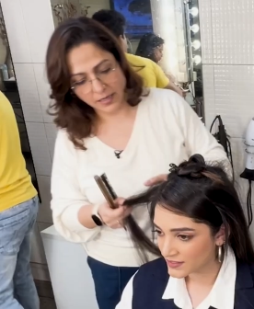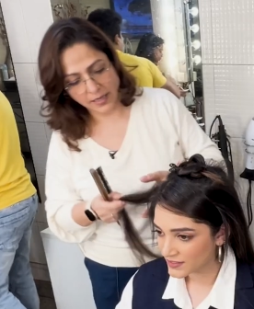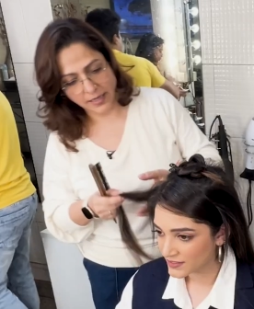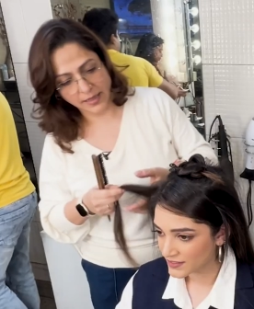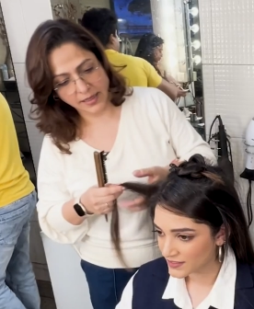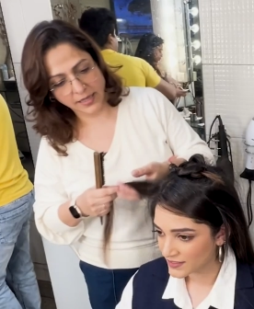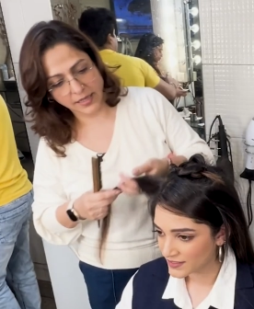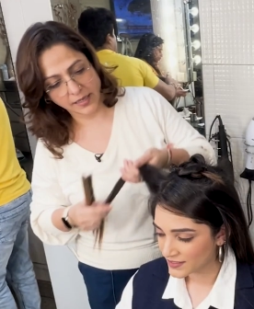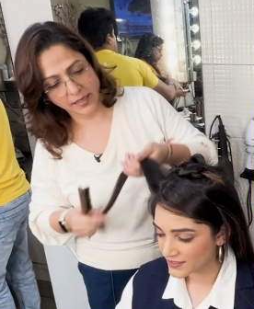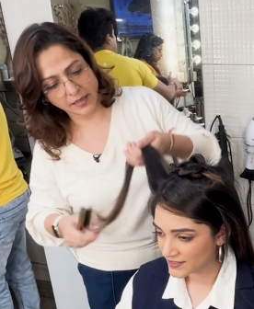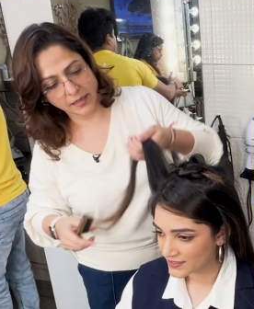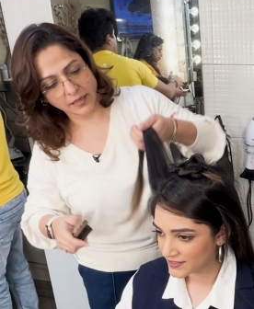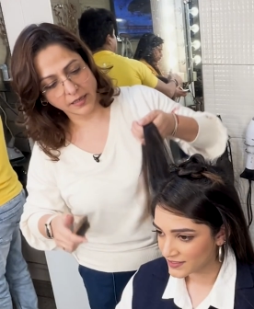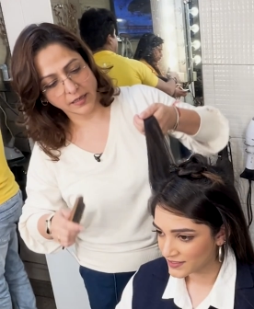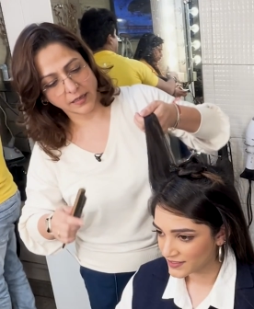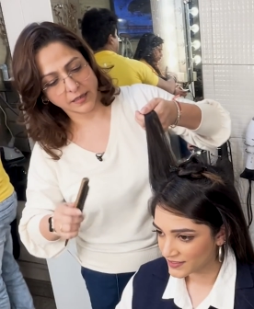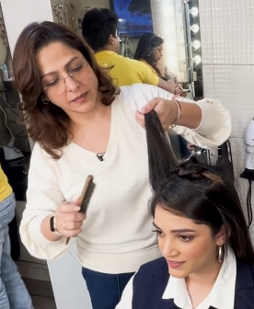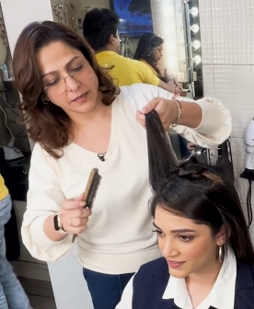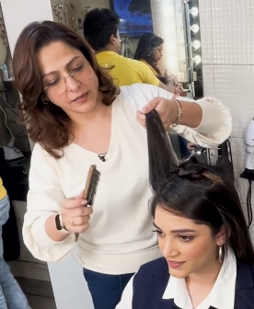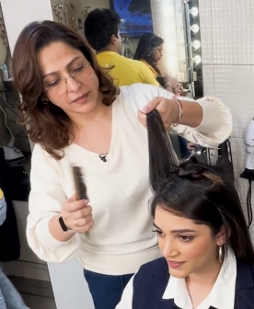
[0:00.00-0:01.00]
Speaker 1: I think
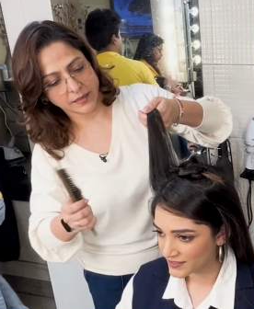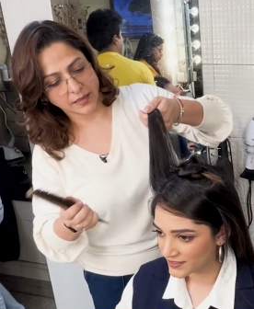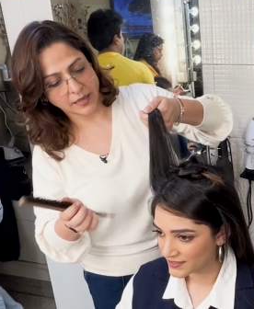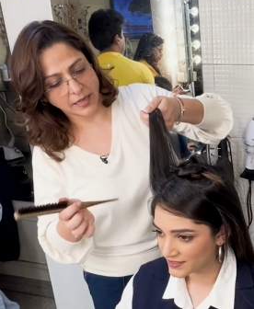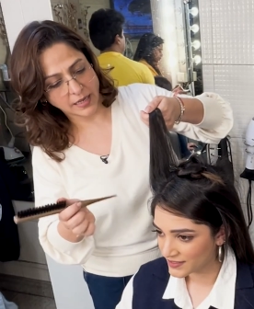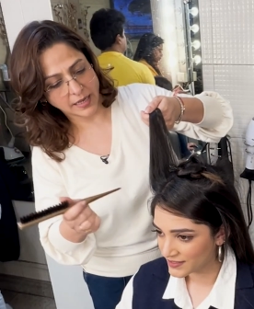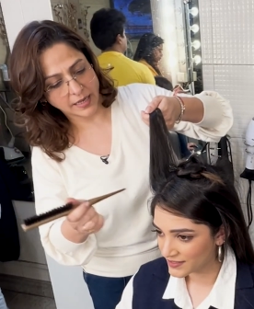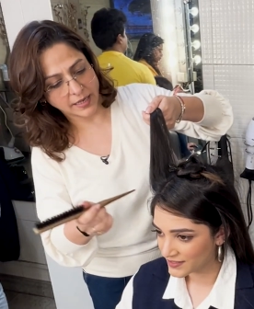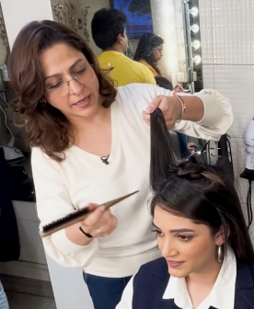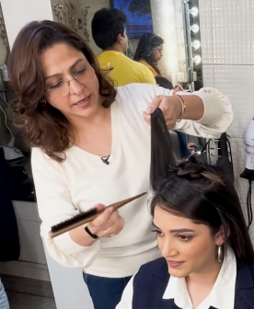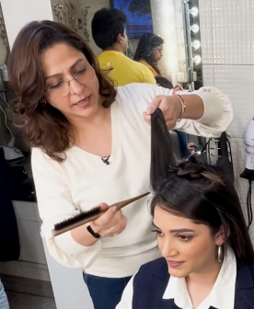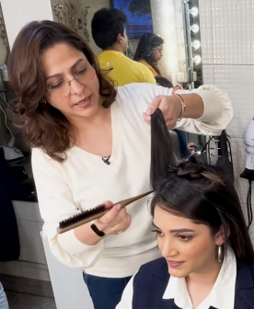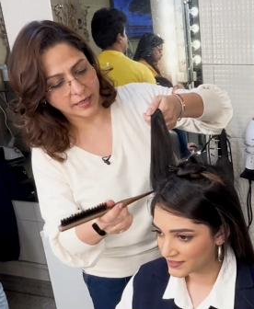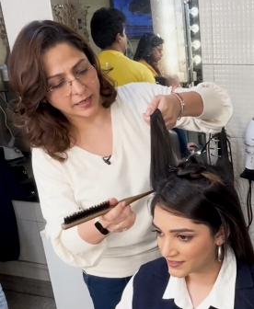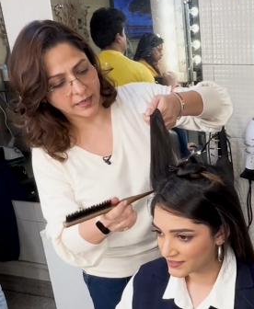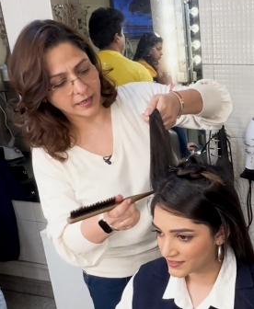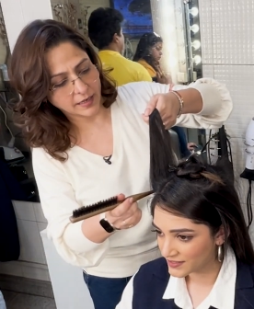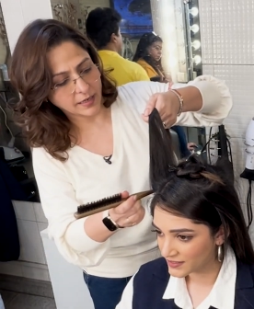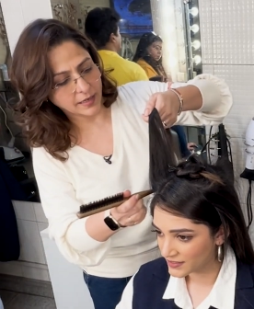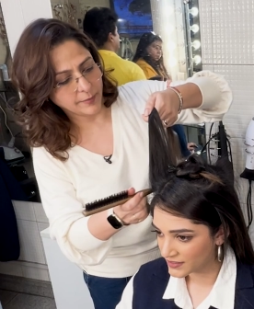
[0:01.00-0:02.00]

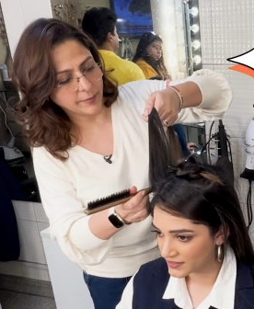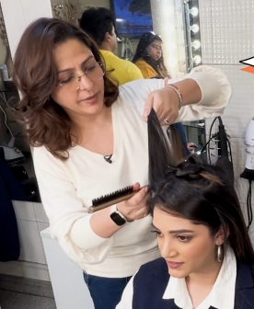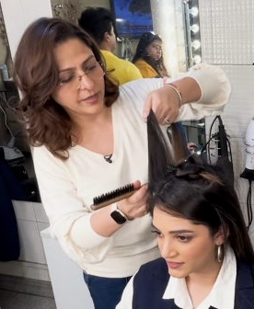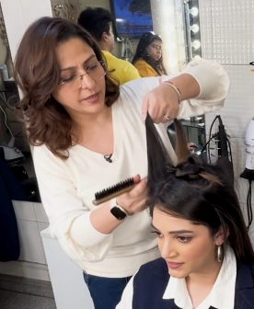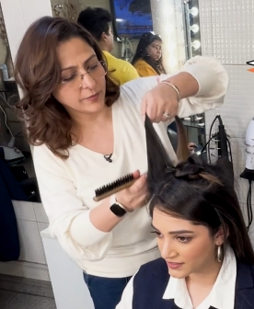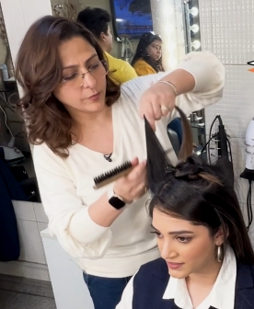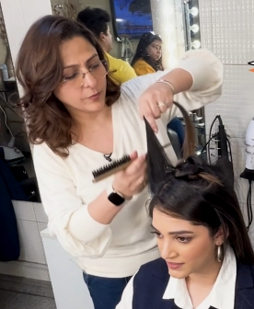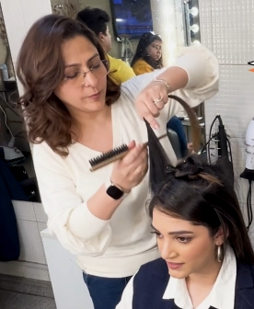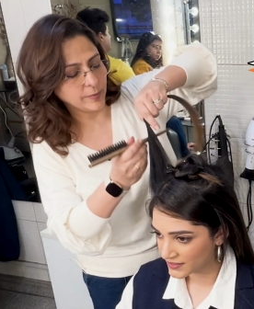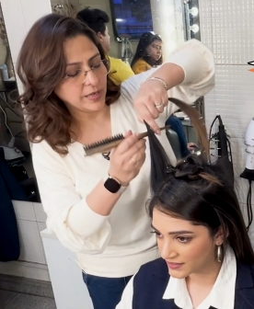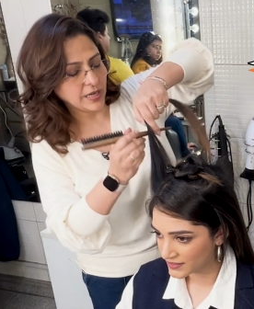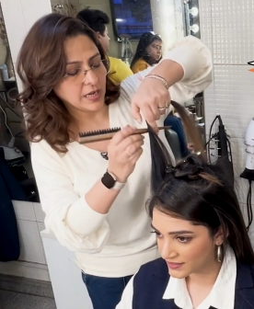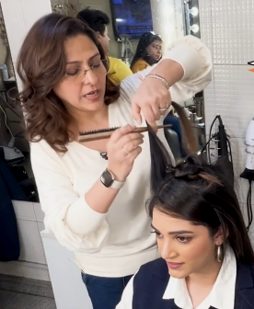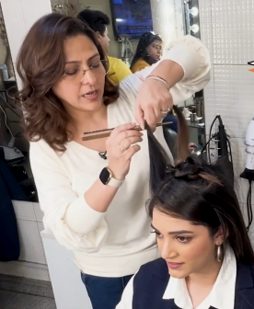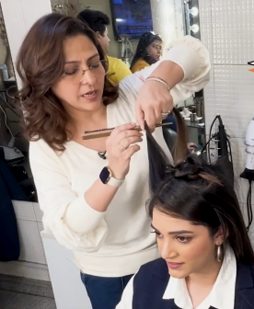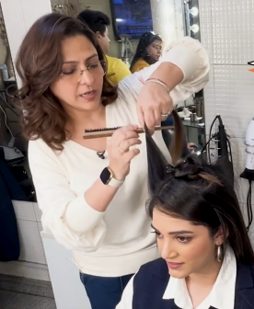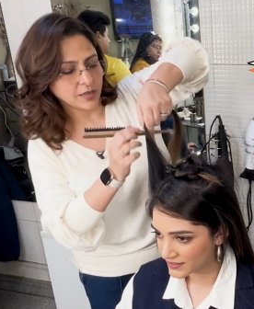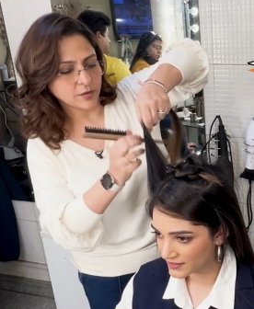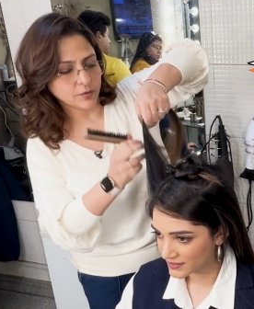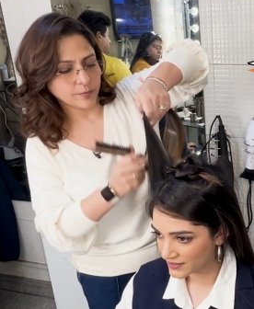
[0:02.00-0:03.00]
I mean, it would be
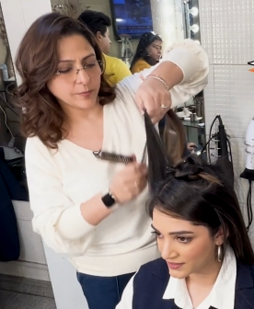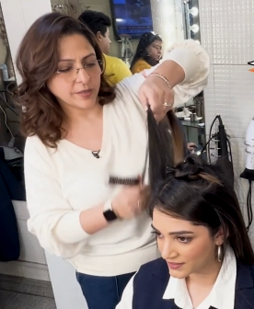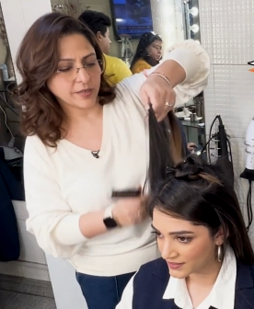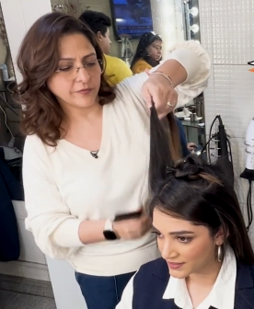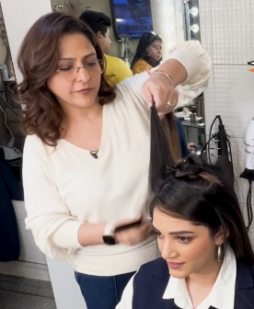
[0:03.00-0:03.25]
hard to pick